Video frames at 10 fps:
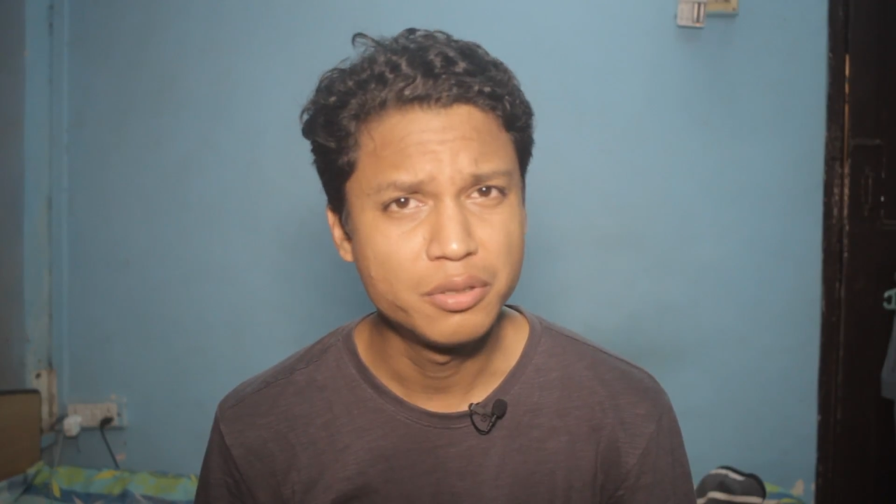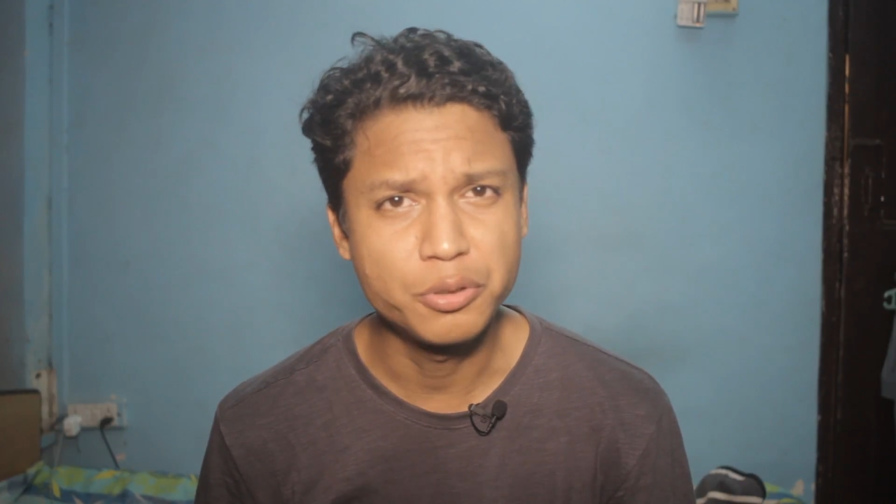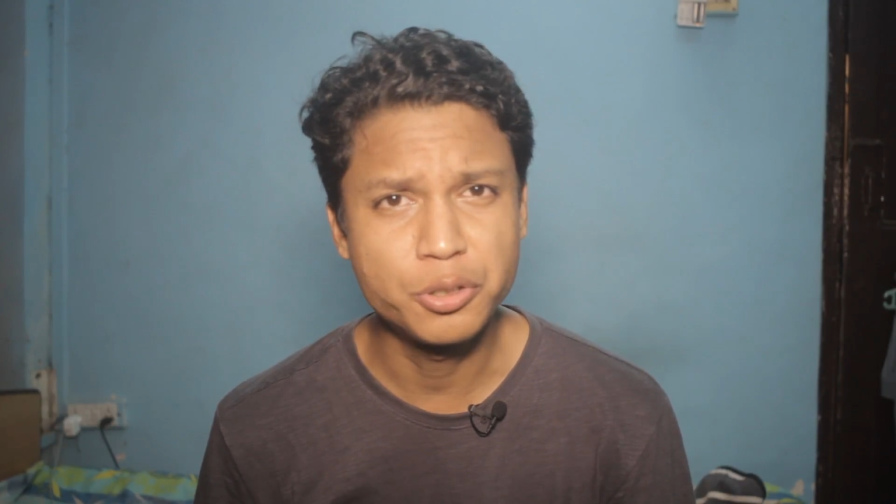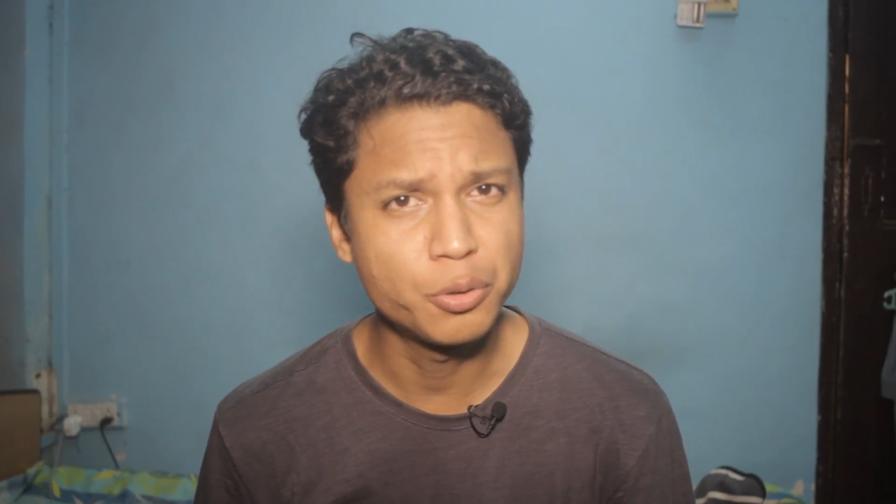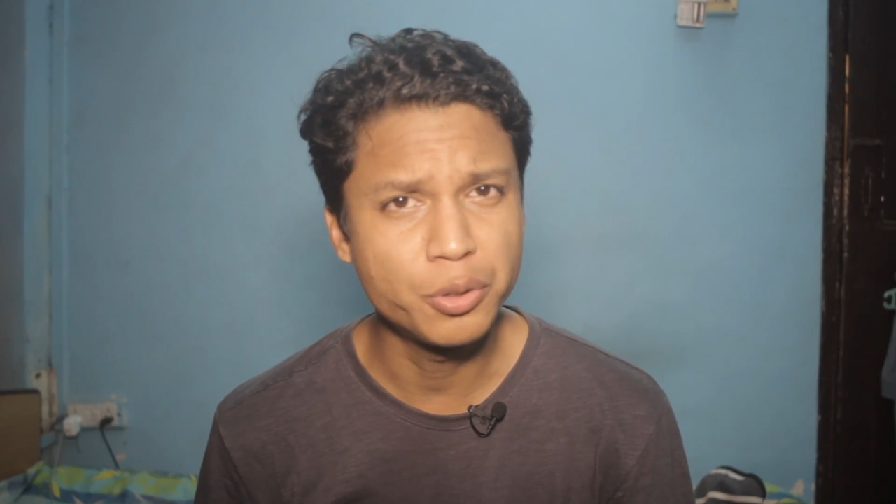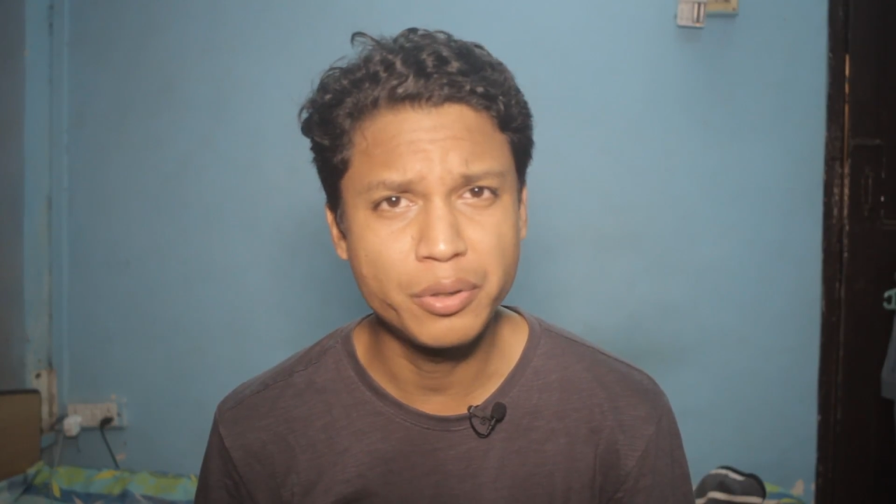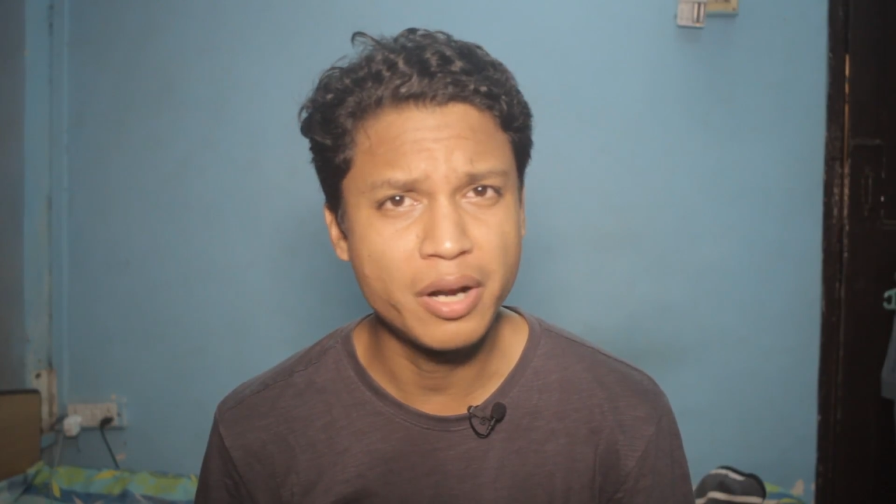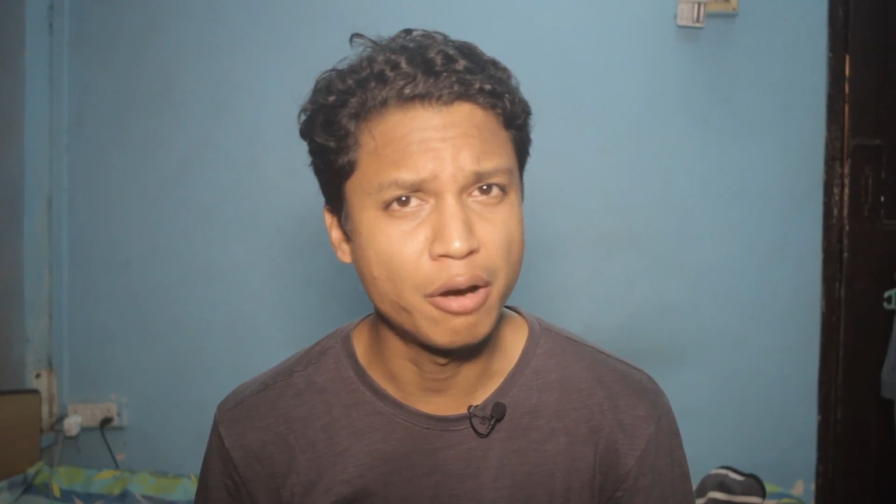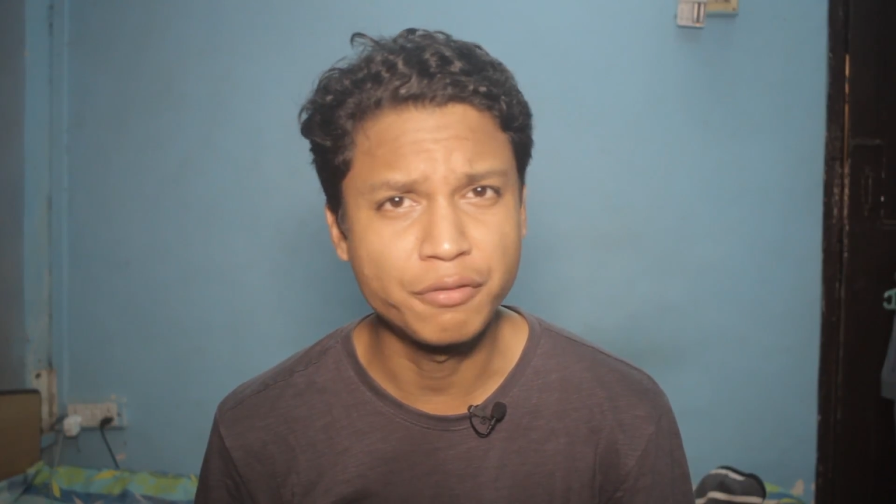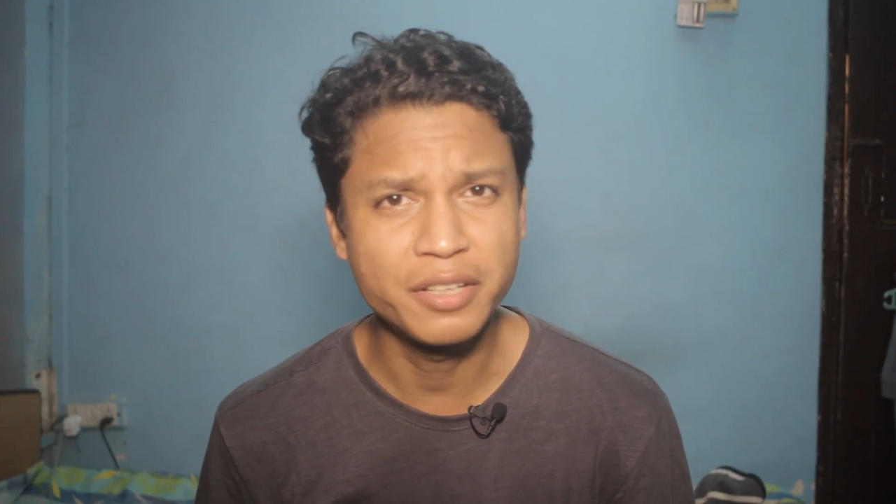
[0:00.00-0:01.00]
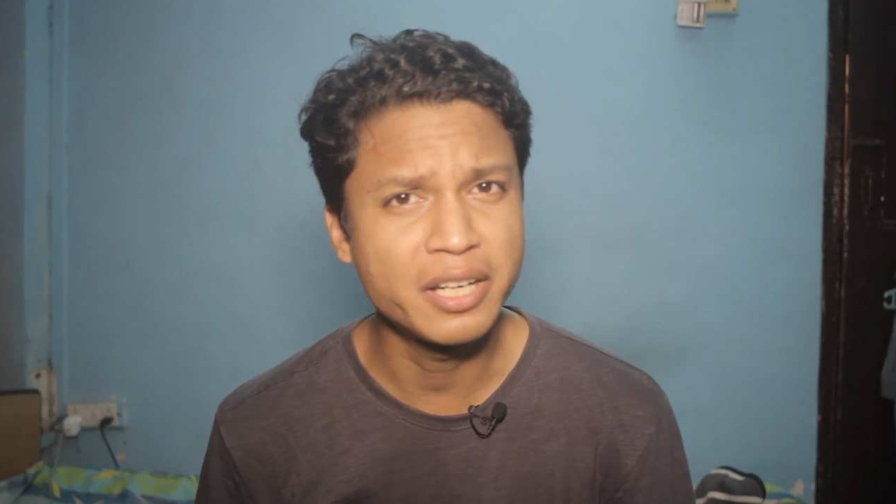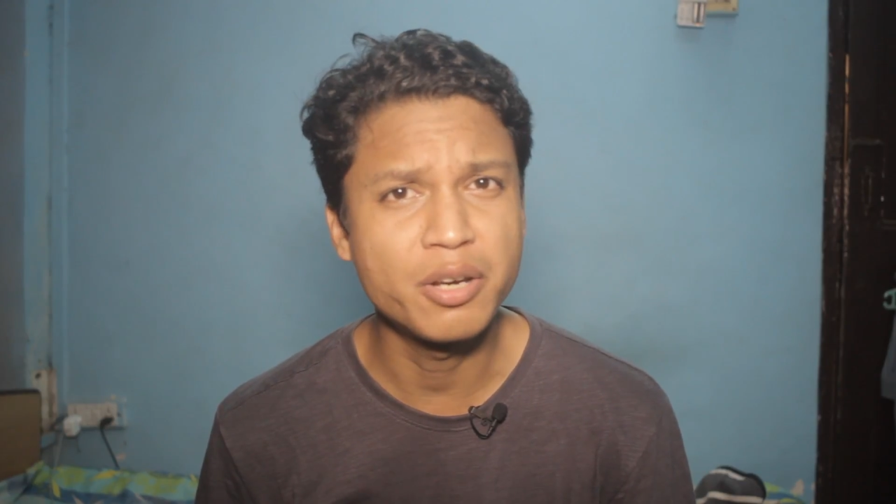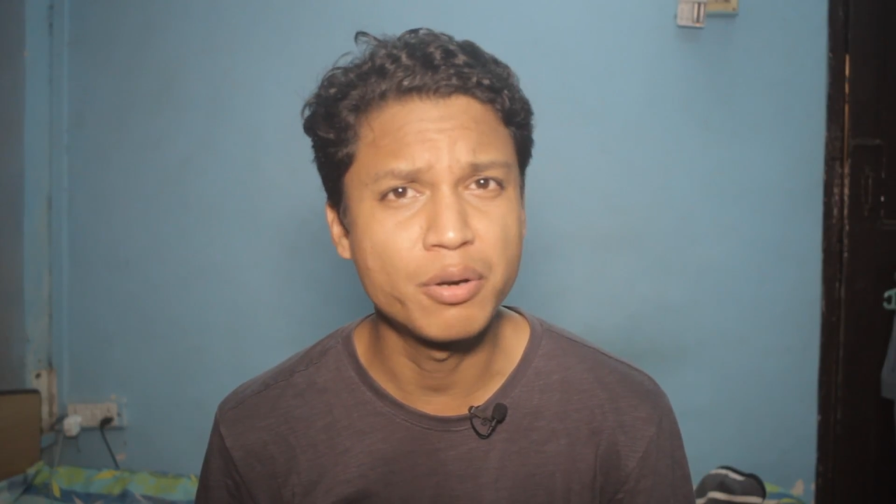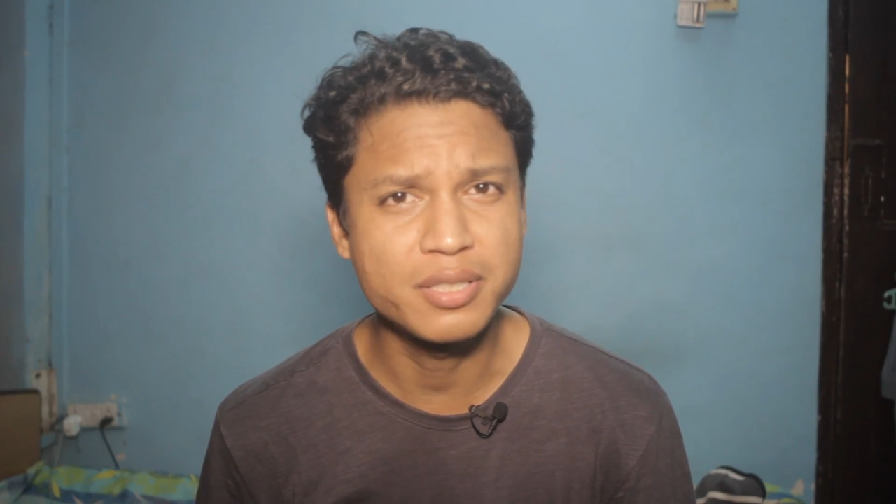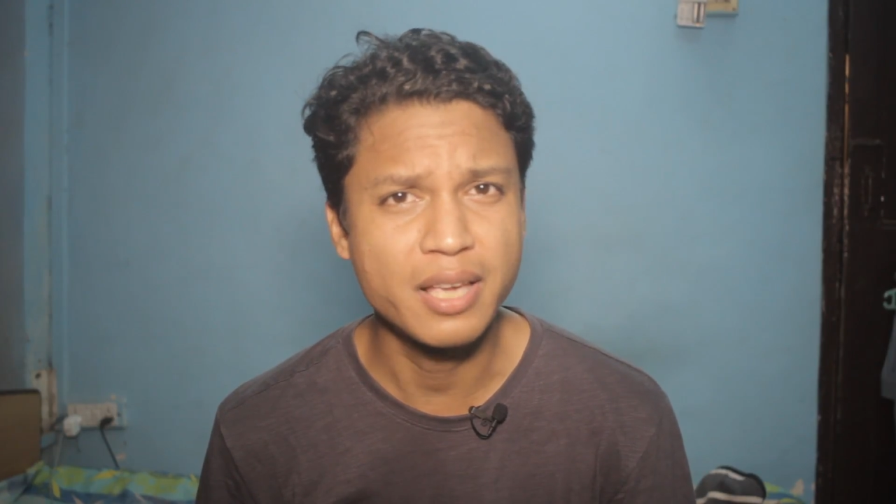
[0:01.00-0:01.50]
to show you an outfit
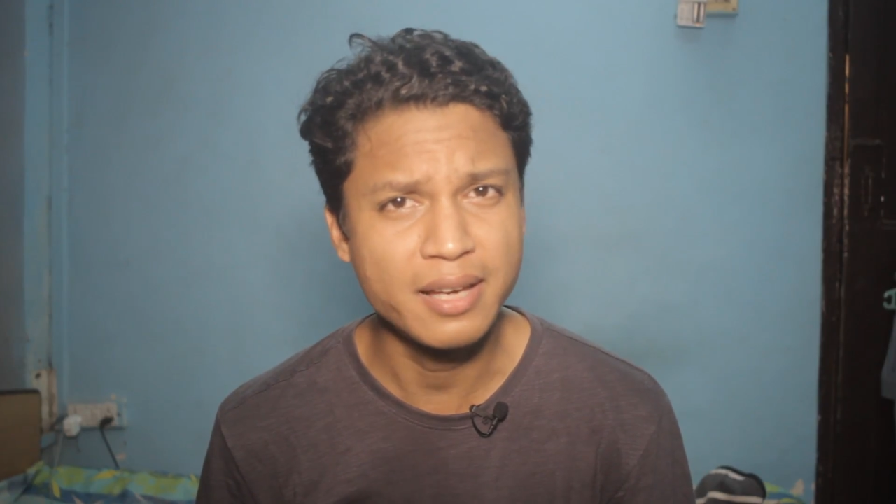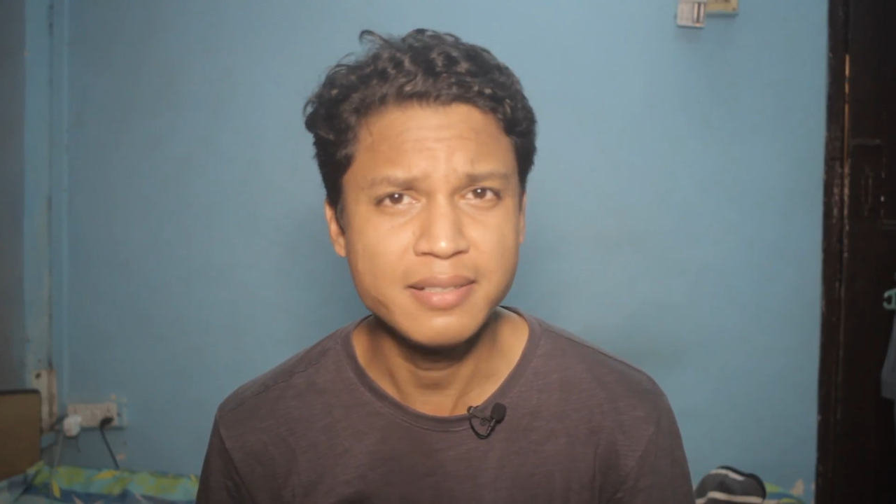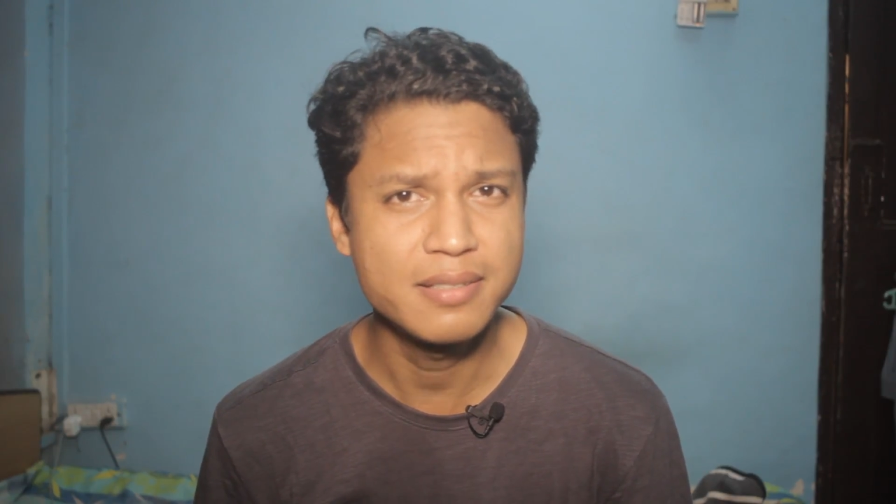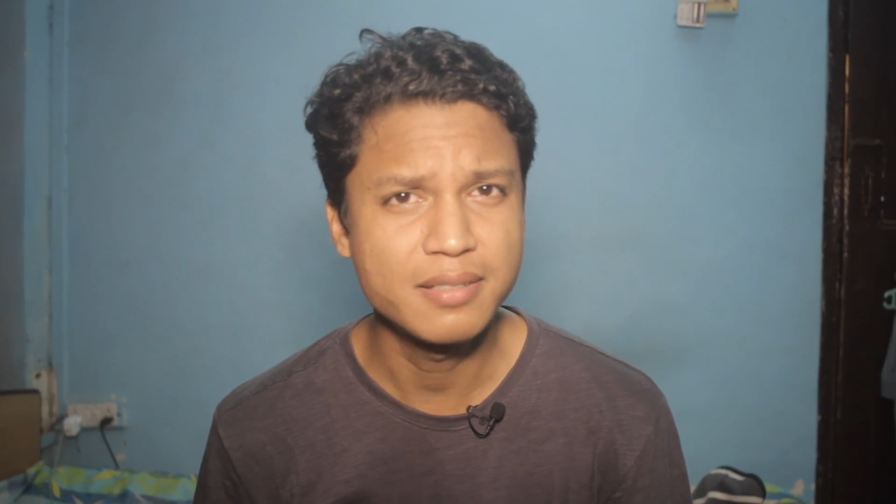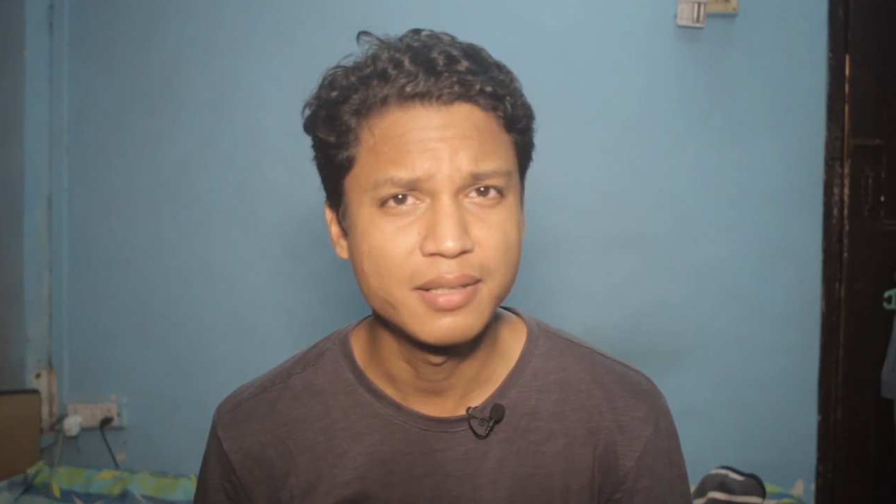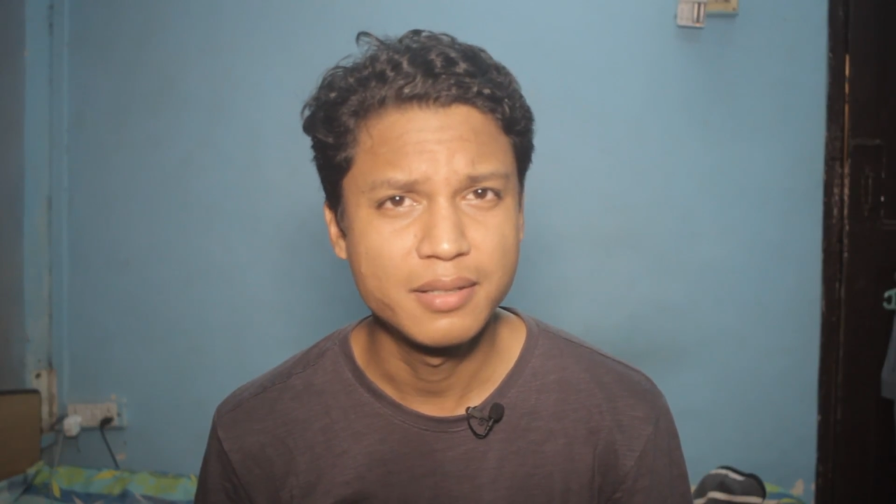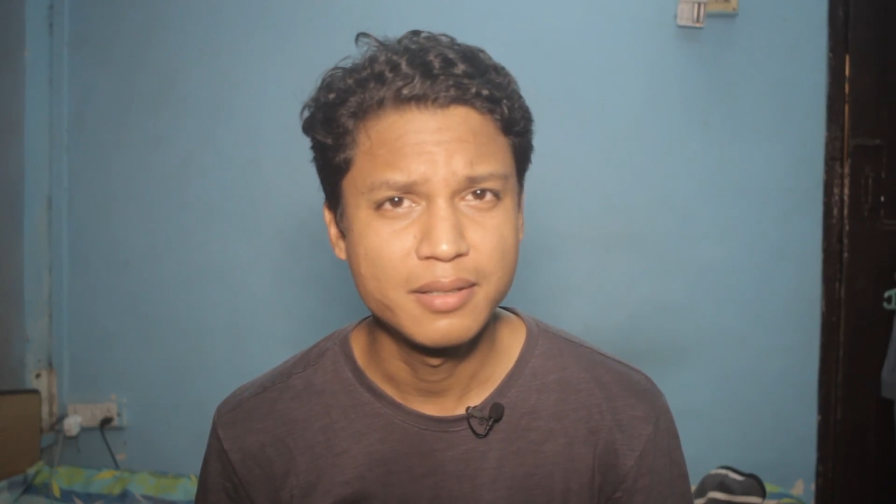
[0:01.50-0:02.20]
in your size?